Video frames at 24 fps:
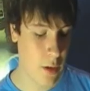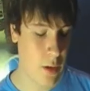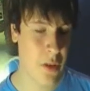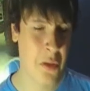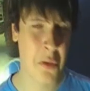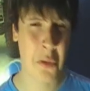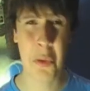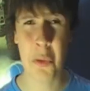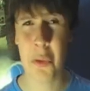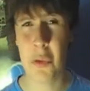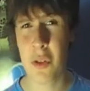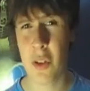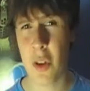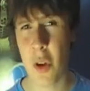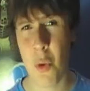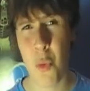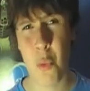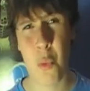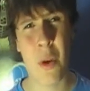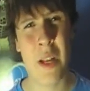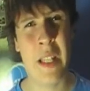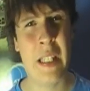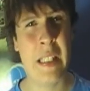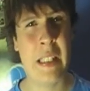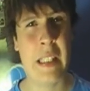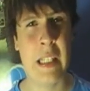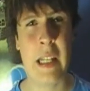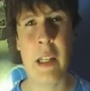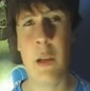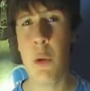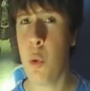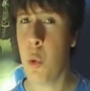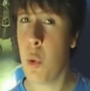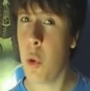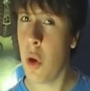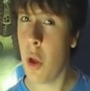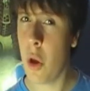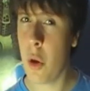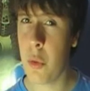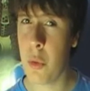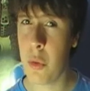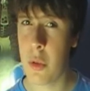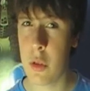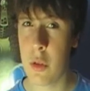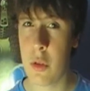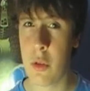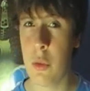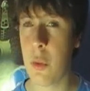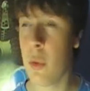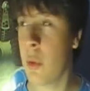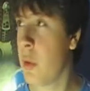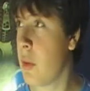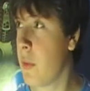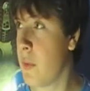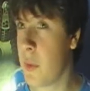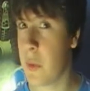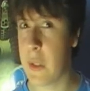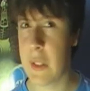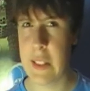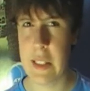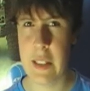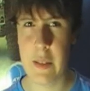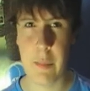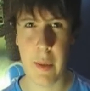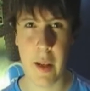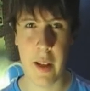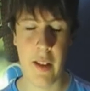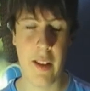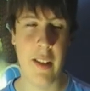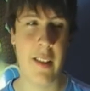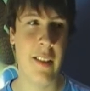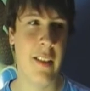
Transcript: So also, Wednesday or Logan or The Voices Man.